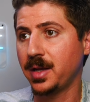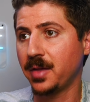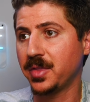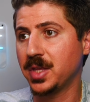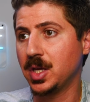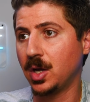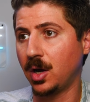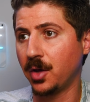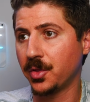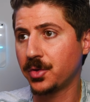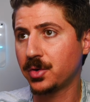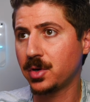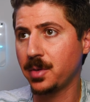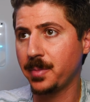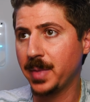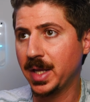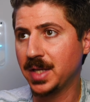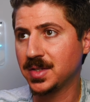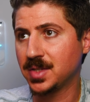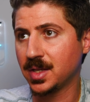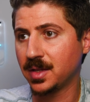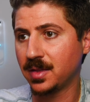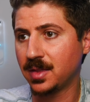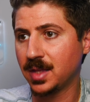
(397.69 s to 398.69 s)
Now, the other
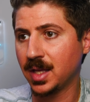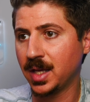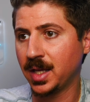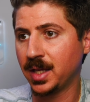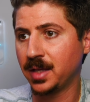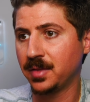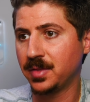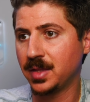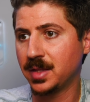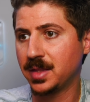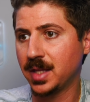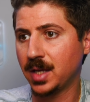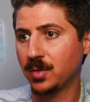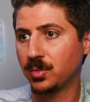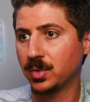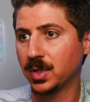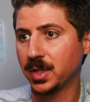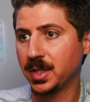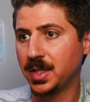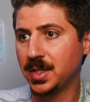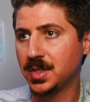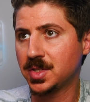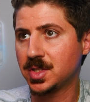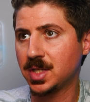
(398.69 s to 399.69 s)
amazing thing that they
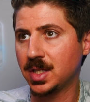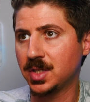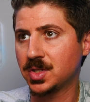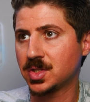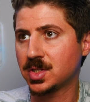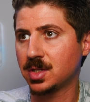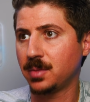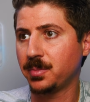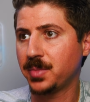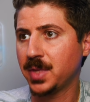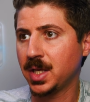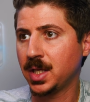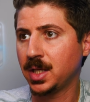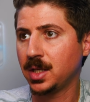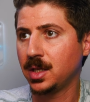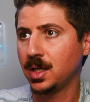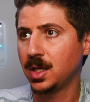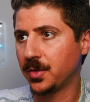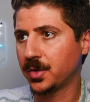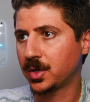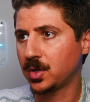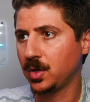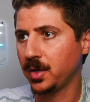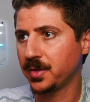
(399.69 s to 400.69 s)
released is something,
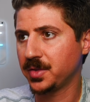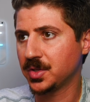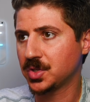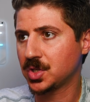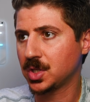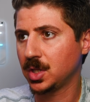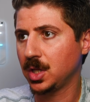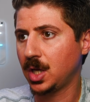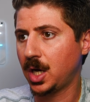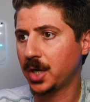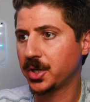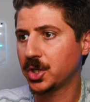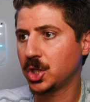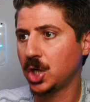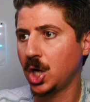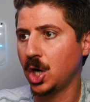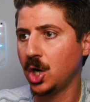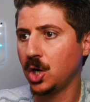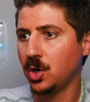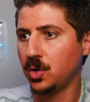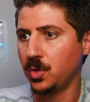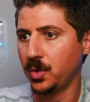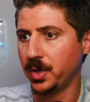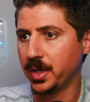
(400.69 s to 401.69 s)
they're calling this Claude
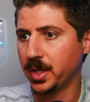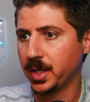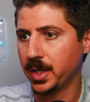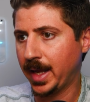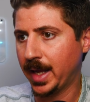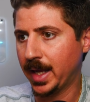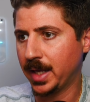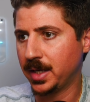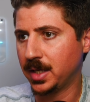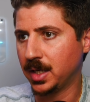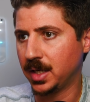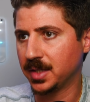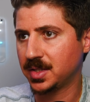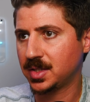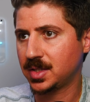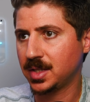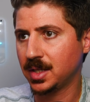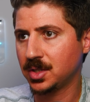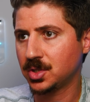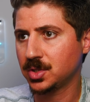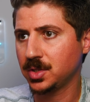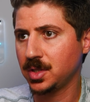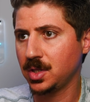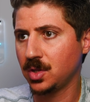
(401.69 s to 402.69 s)
Code. And
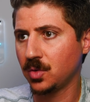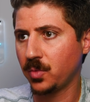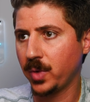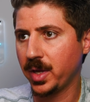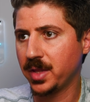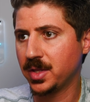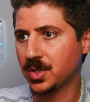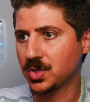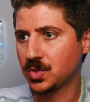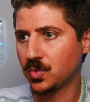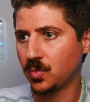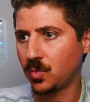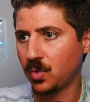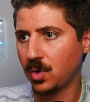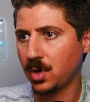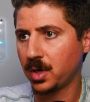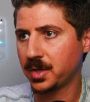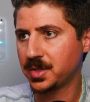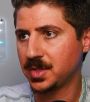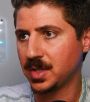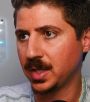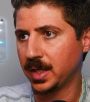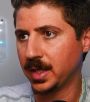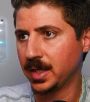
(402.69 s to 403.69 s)
essentially the way this
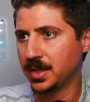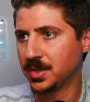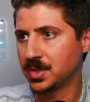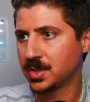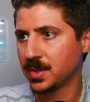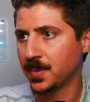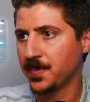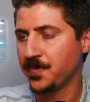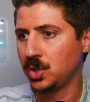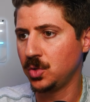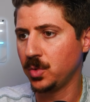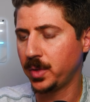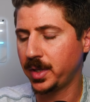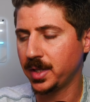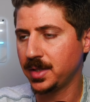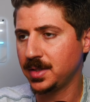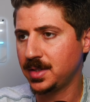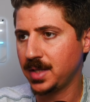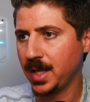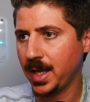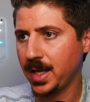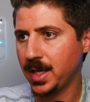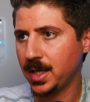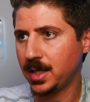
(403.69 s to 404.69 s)
works is you can
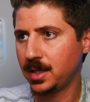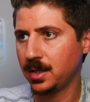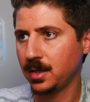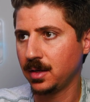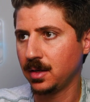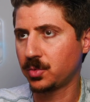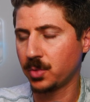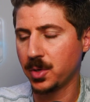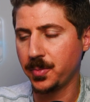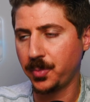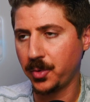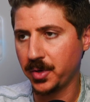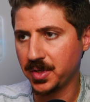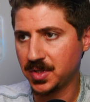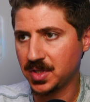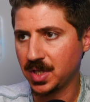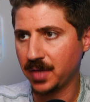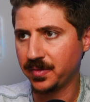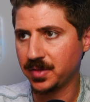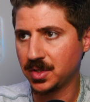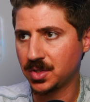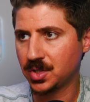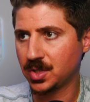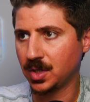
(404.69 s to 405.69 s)
take
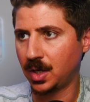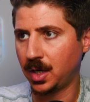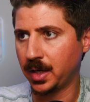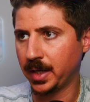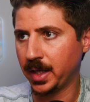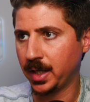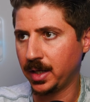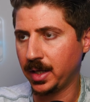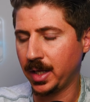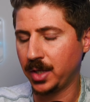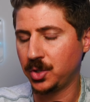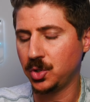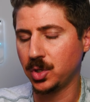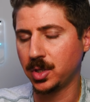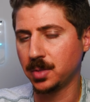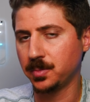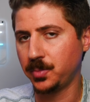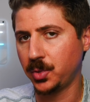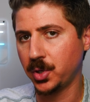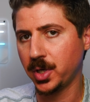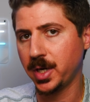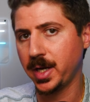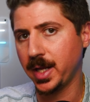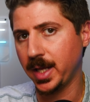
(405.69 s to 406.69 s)
3.7 Sonnet and you can
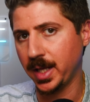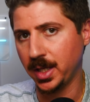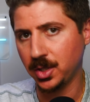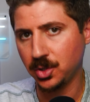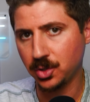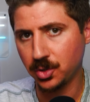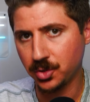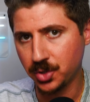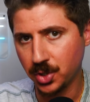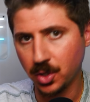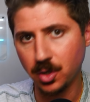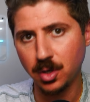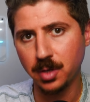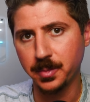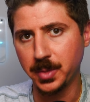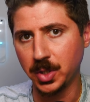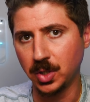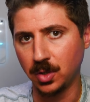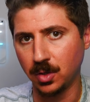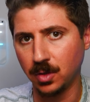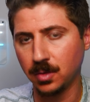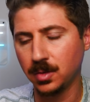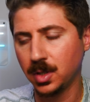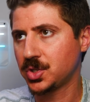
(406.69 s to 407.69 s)
put it in your
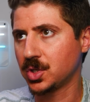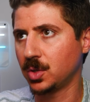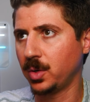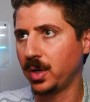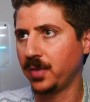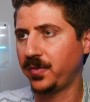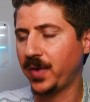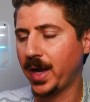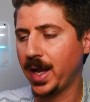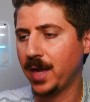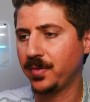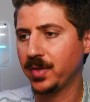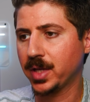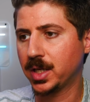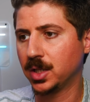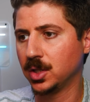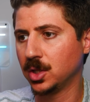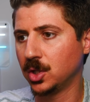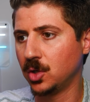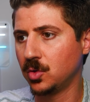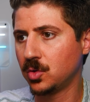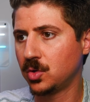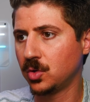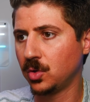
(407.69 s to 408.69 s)
terminal. So if I have like a
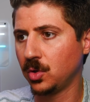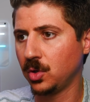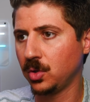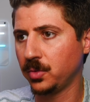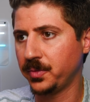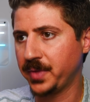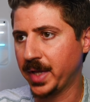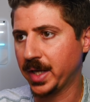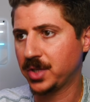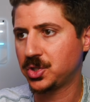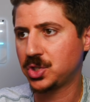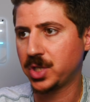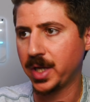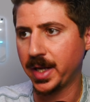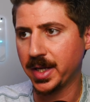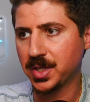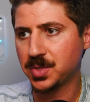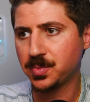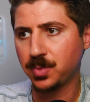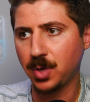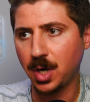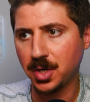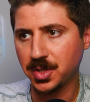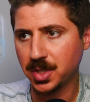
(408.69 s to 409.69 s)
local
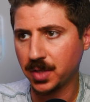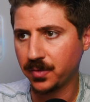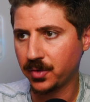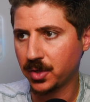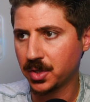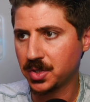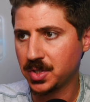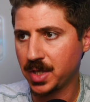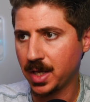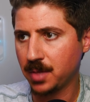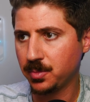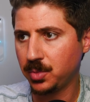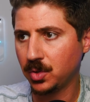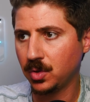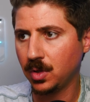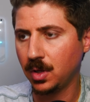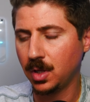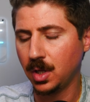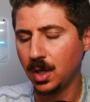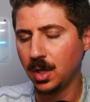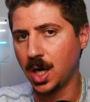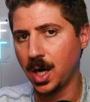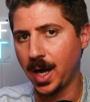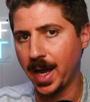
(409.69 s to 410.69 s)
Next.js project, for example,
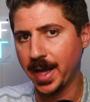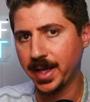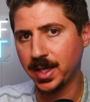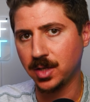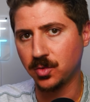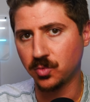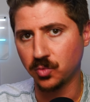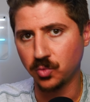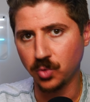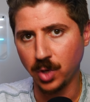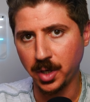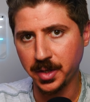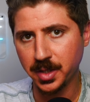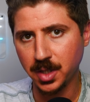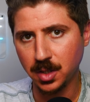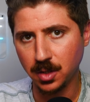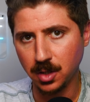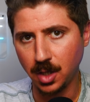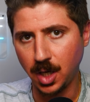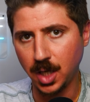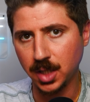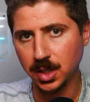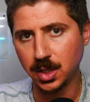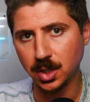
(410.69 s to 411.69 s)
I can run
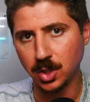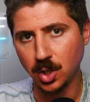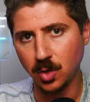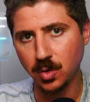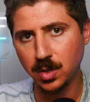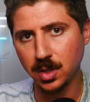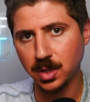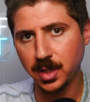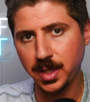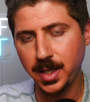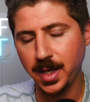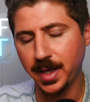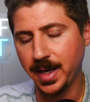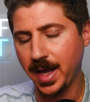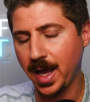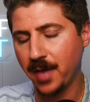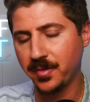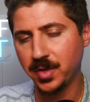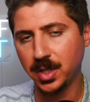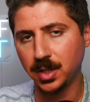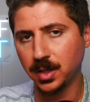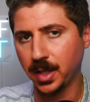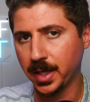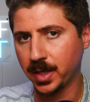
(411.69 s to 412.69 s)
Claude locally and have
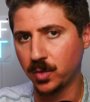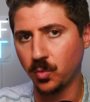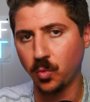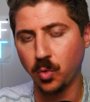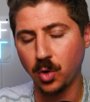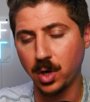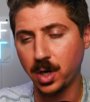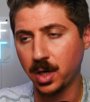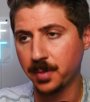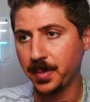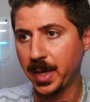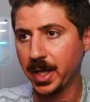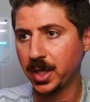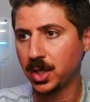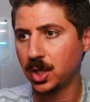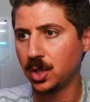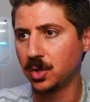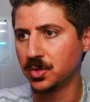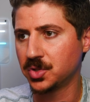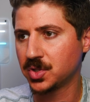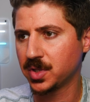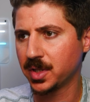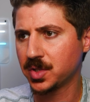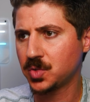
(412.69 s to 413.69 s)
it like work on my
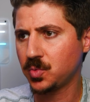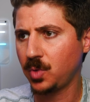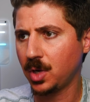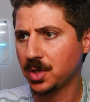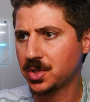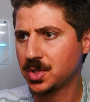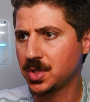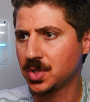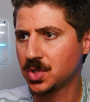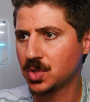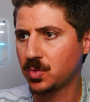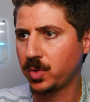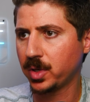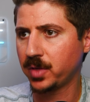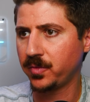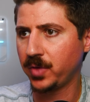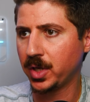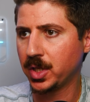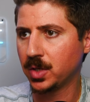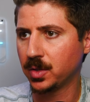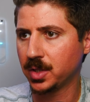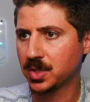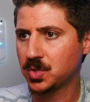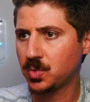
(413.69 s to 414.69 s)
code. So let's watch this quick
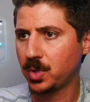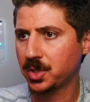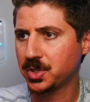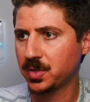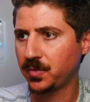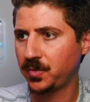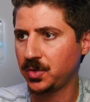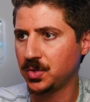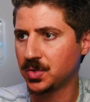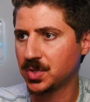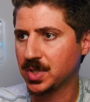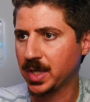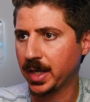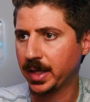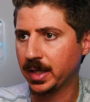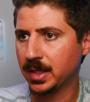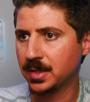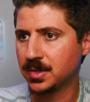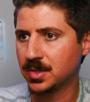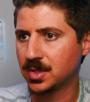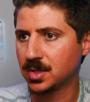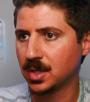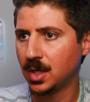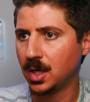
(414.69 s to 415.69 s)
video. Let's watch a few
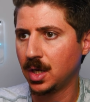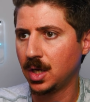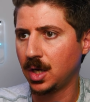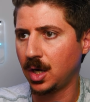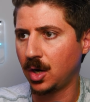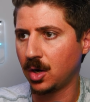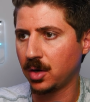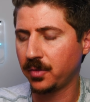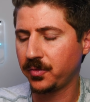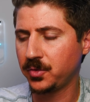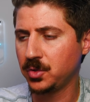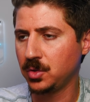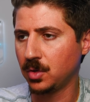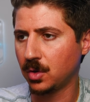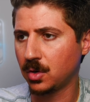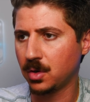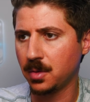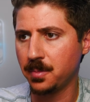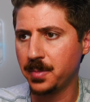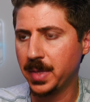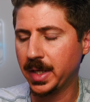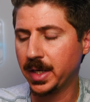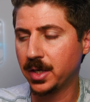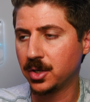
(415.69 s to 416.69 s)
seconds or a
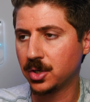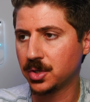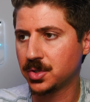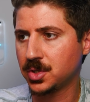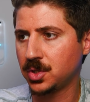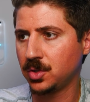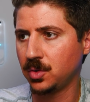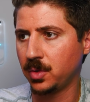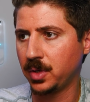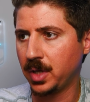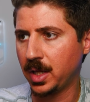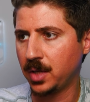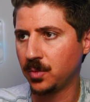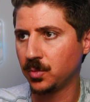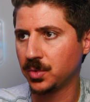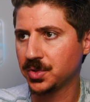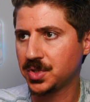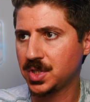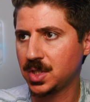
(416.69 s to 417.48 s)
minute or two, and we'll